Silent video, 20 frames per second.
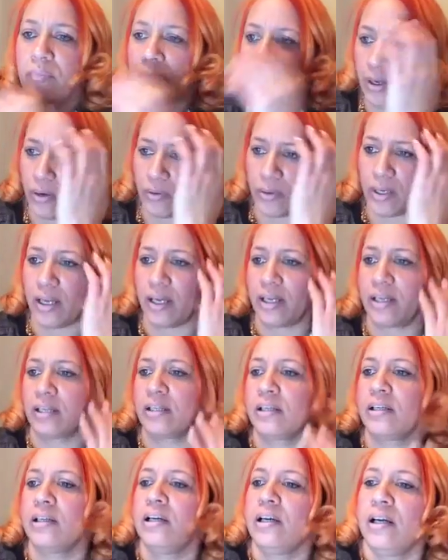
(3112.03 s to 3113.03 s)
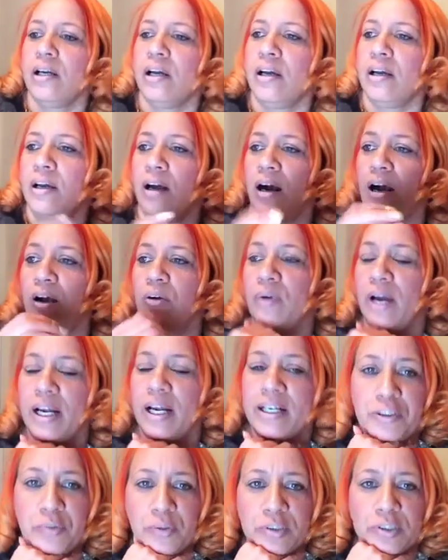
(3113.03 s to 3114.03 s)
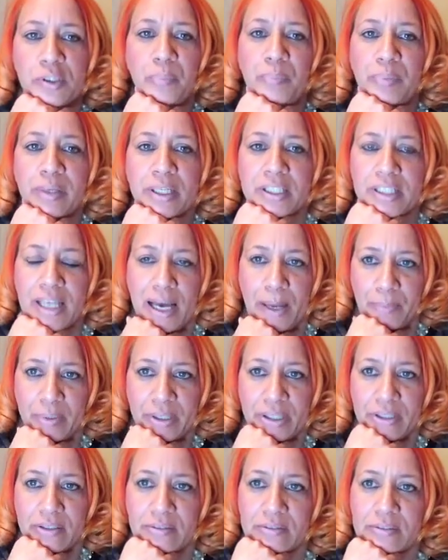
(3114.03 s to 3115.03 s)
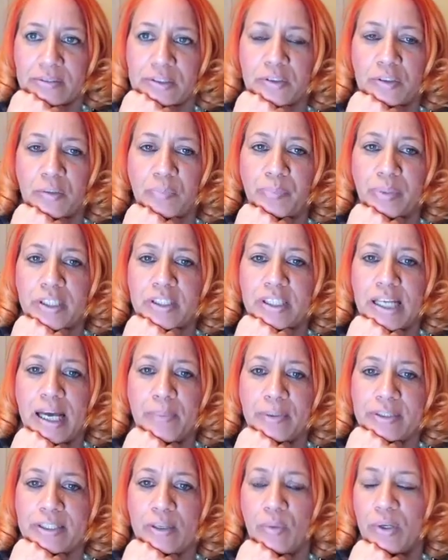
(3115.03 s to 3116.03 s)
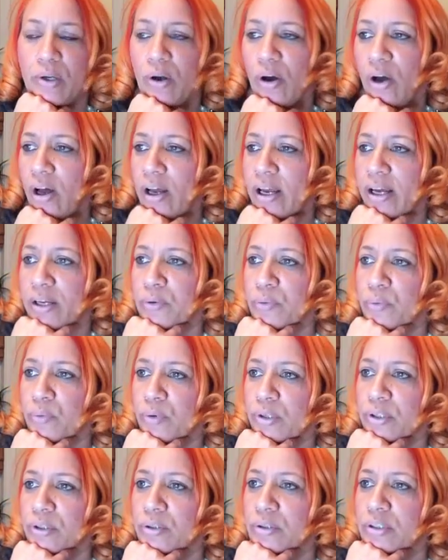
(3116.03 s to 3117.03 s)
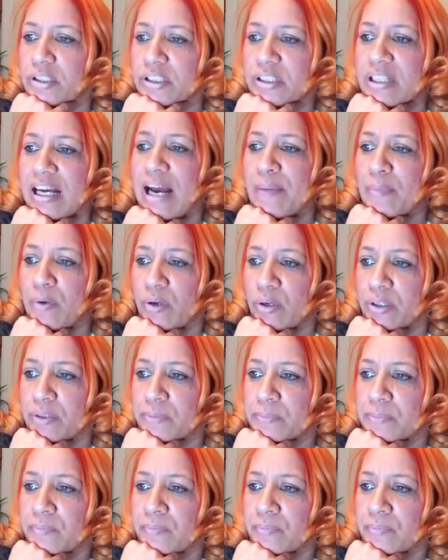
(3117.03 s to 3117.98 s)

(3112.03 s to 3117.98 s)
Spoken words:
Okay. All right. This was the big topic. This was a big topic that we all had a real good time on.